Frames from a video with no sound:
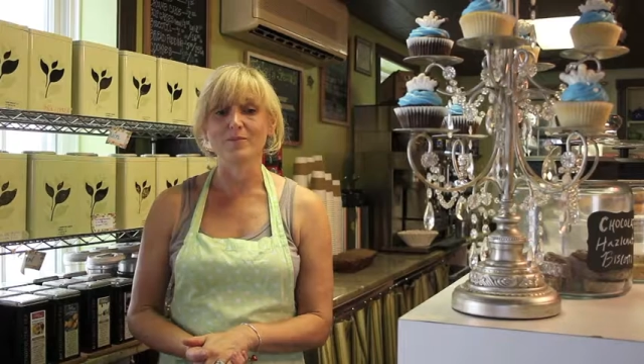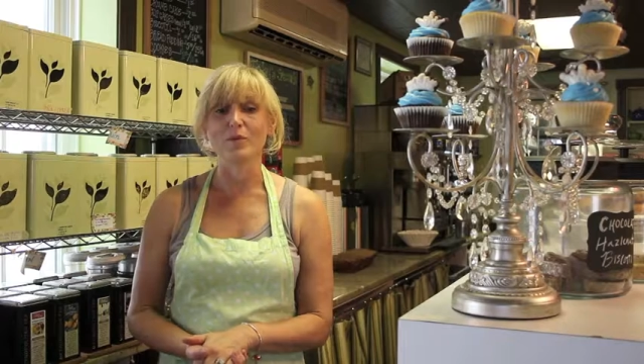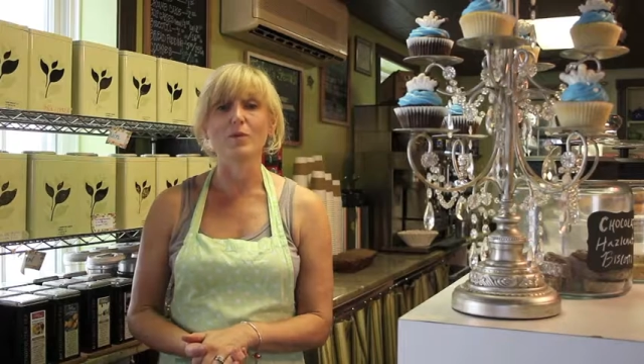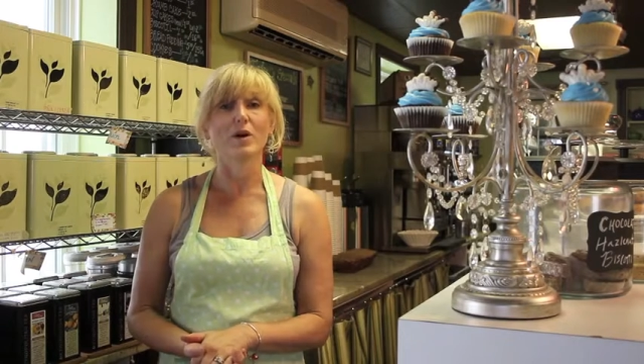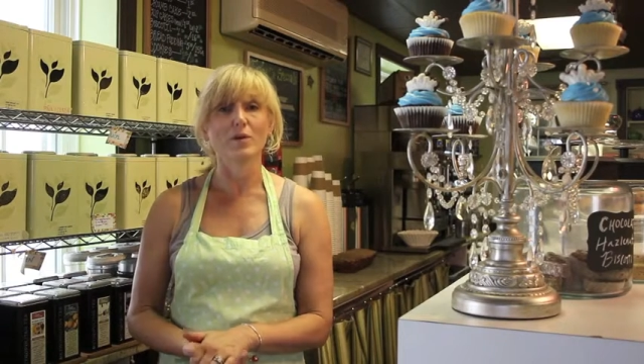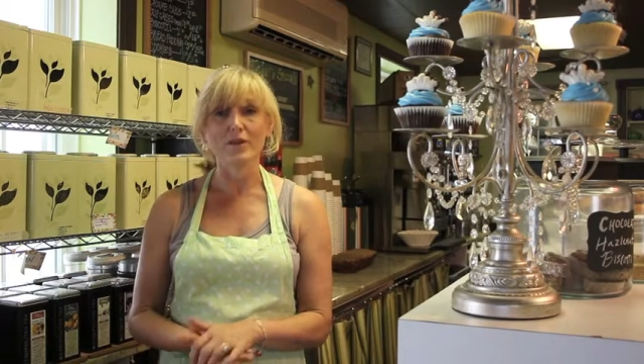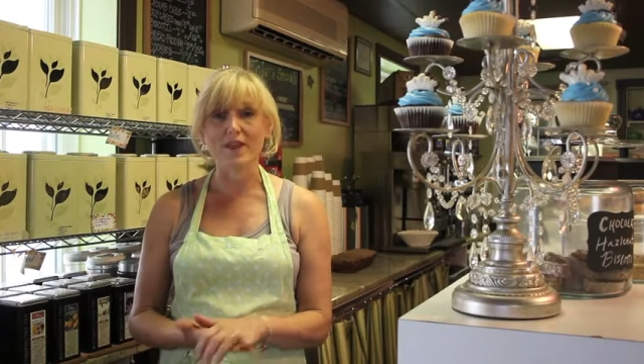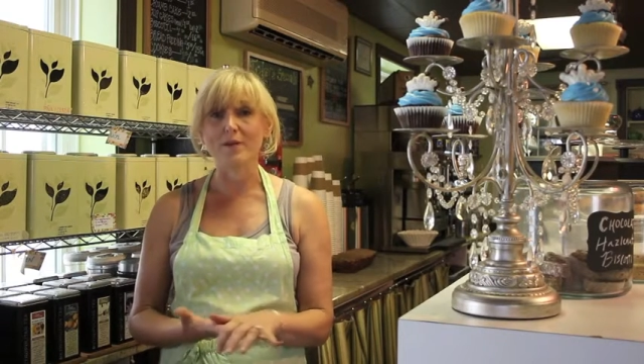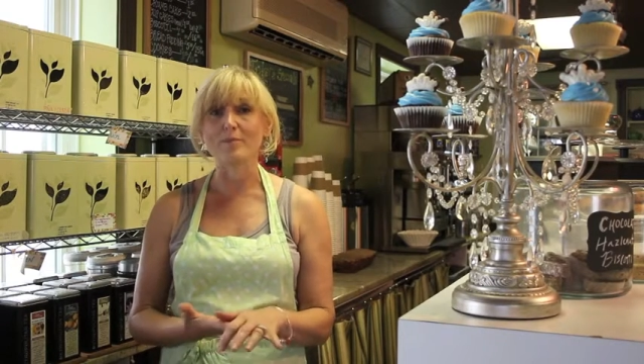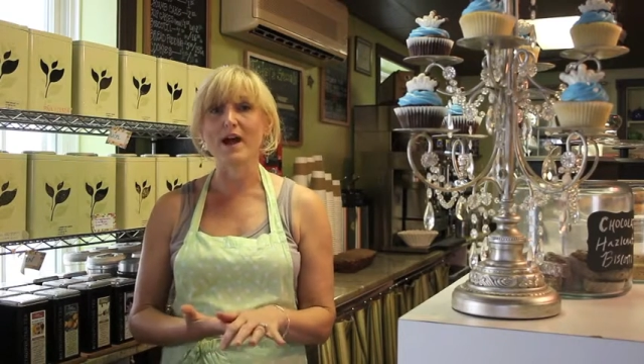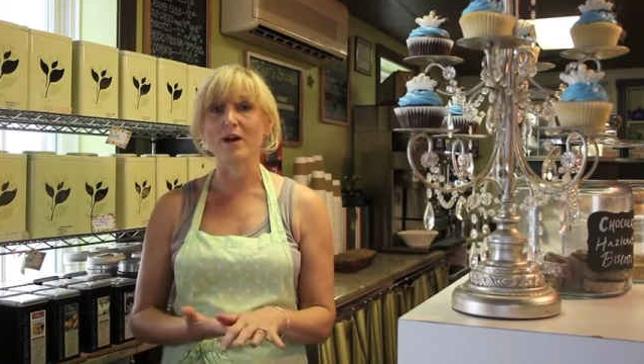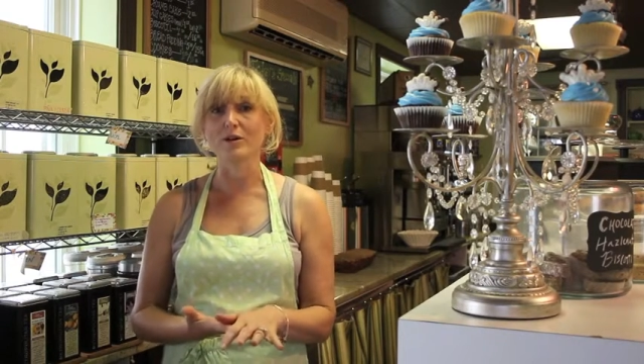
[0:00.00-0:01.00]
We were
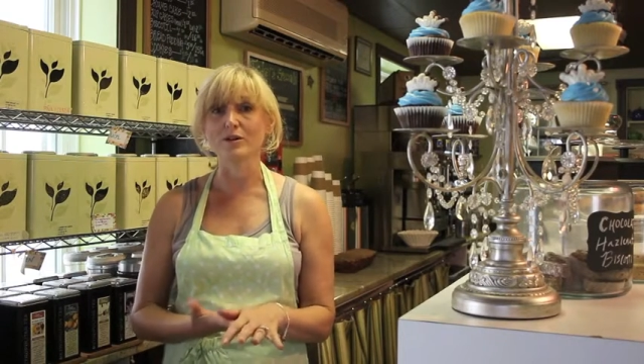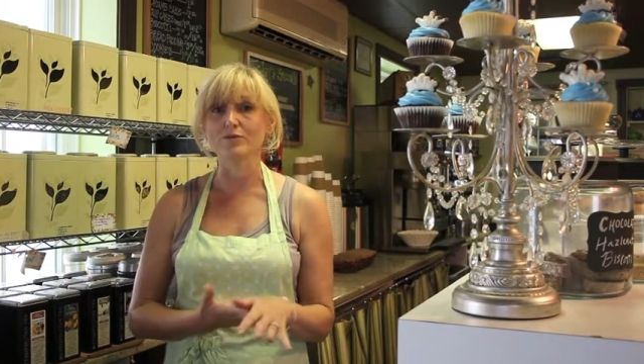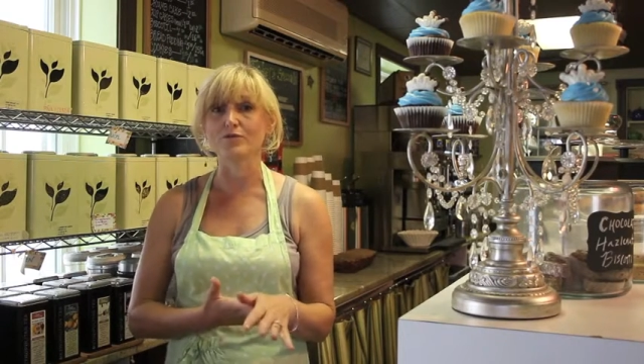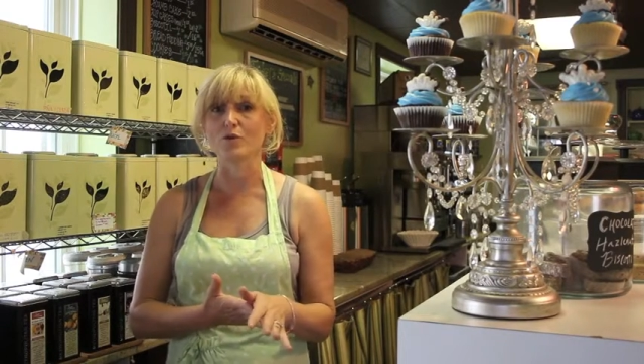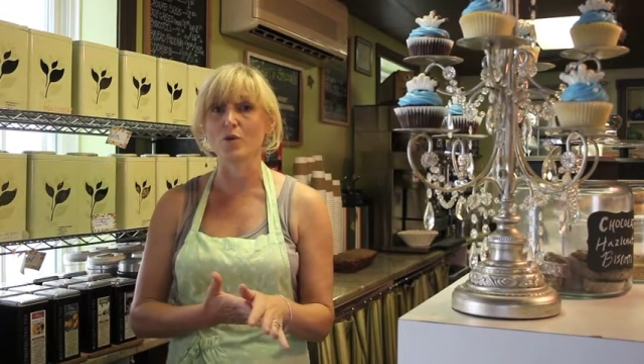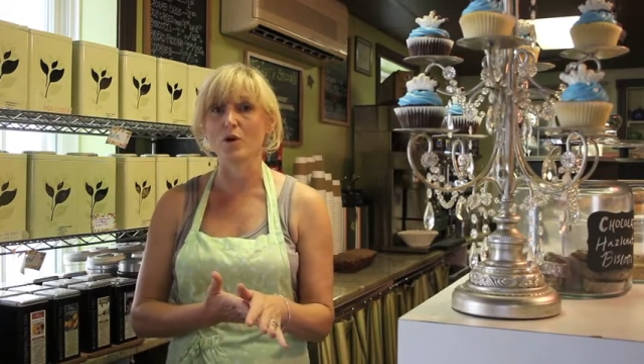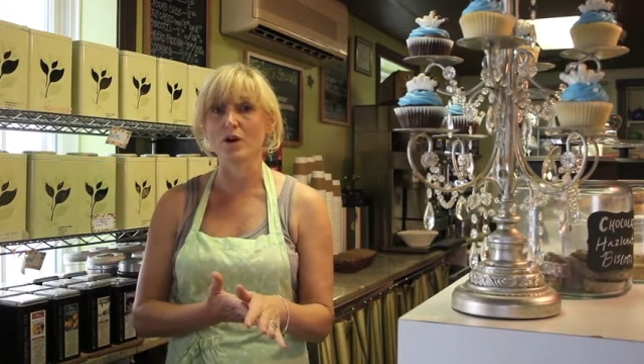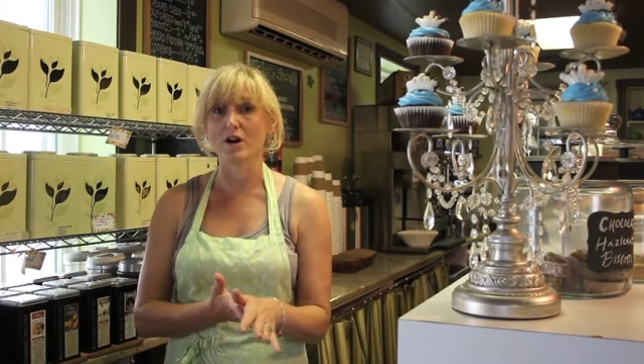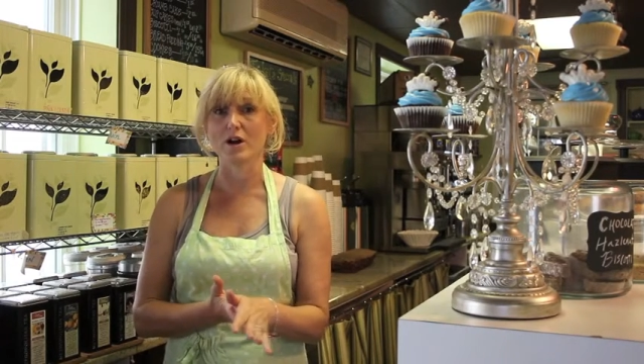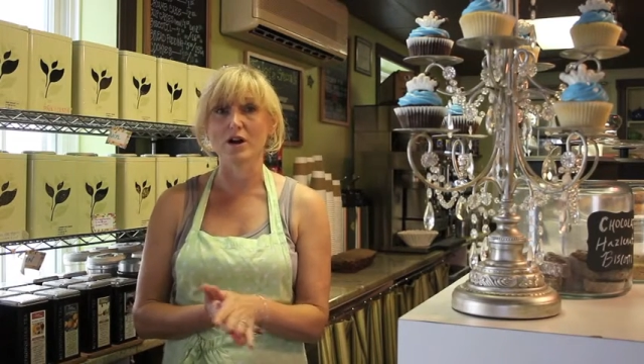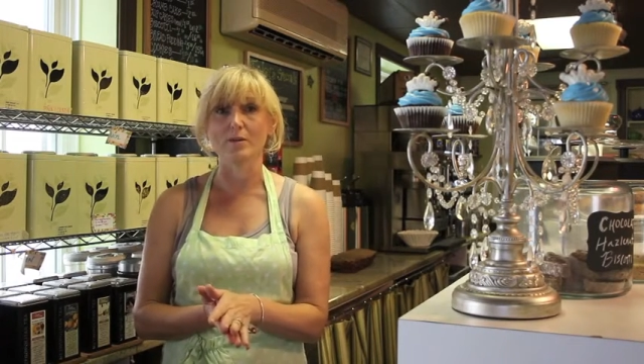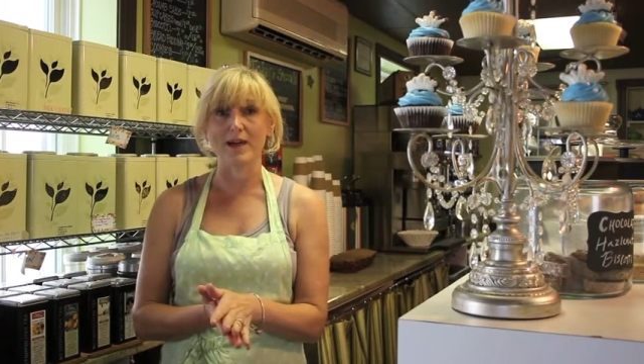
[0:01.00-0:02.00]
without power
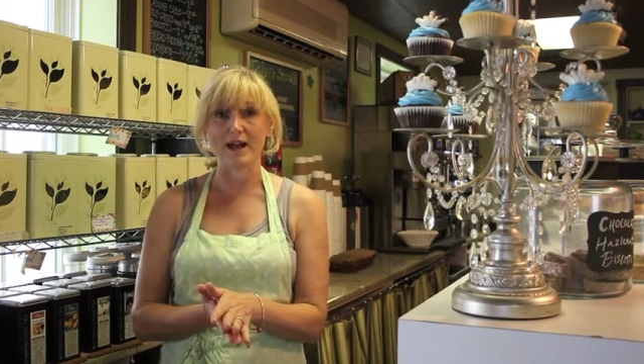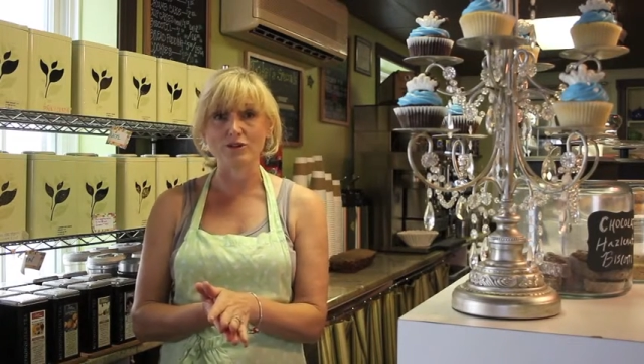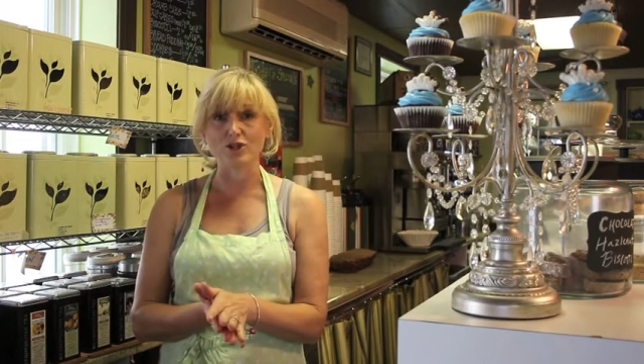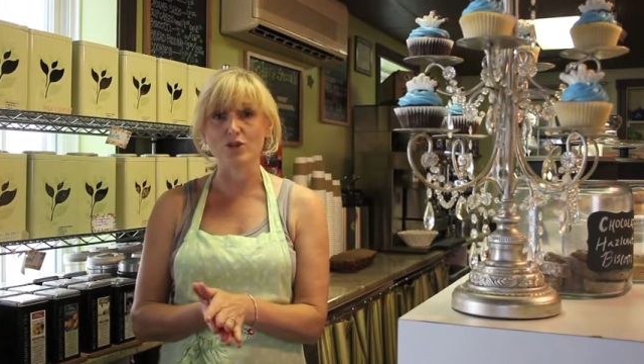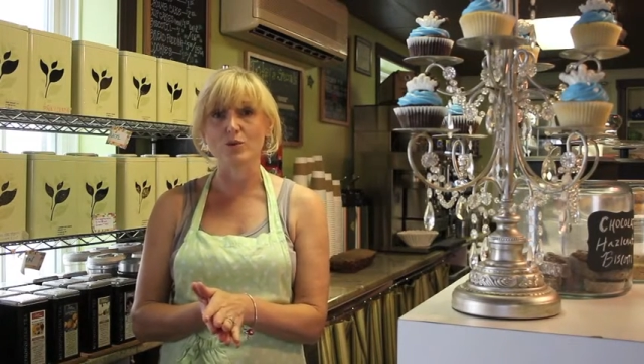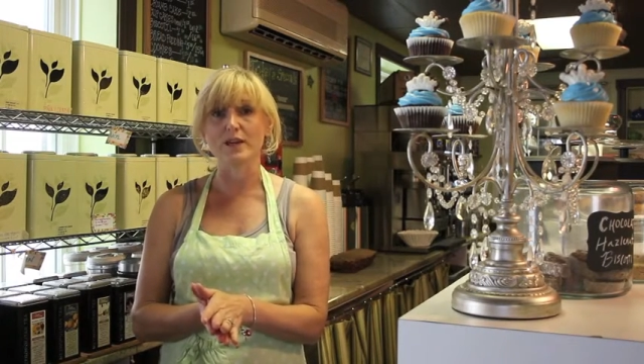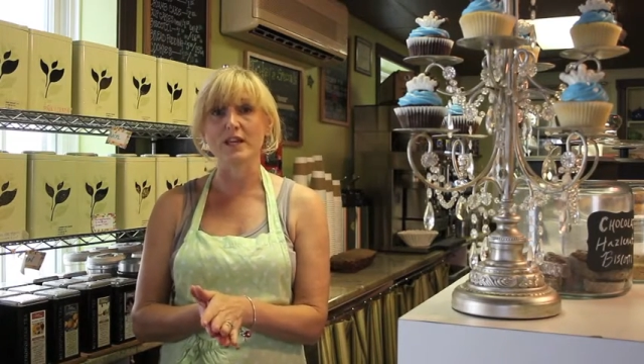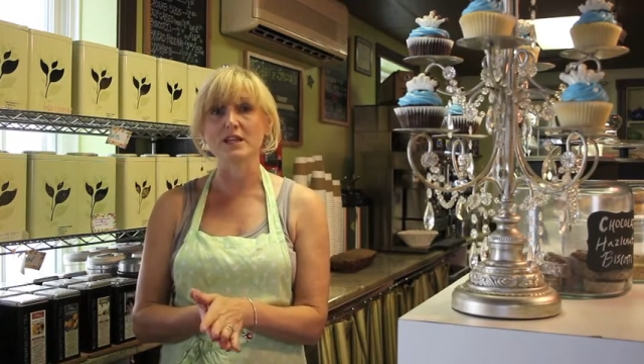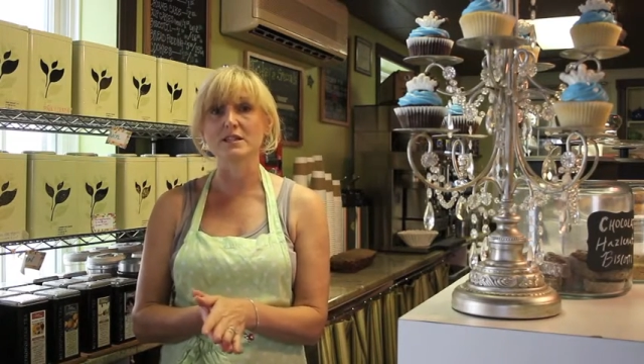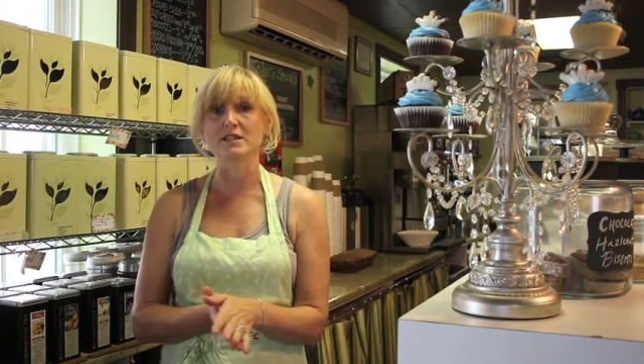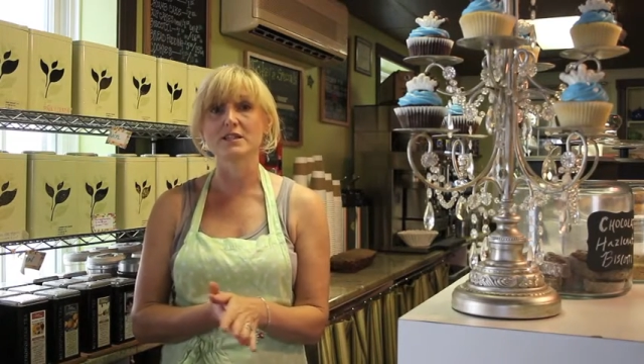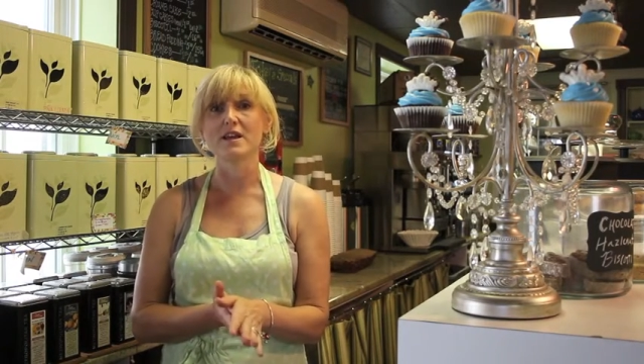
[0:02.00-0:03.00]
for about 2
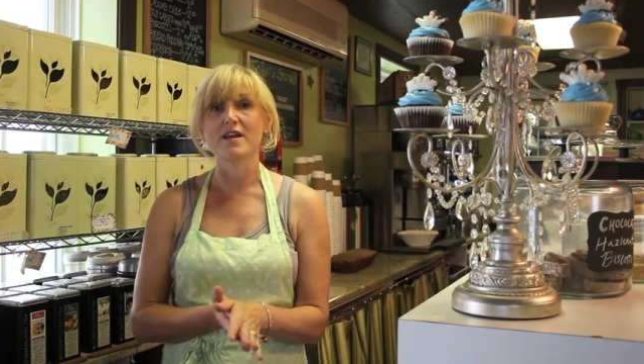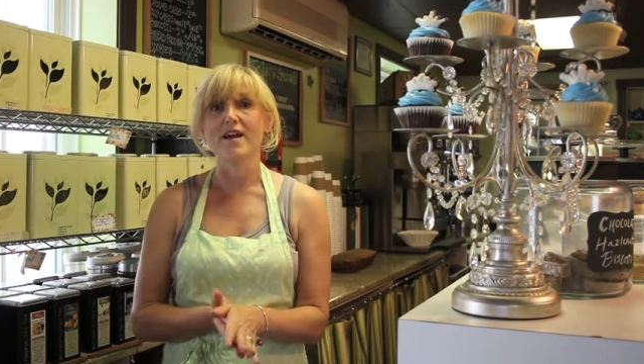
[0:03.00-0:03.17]
weeks,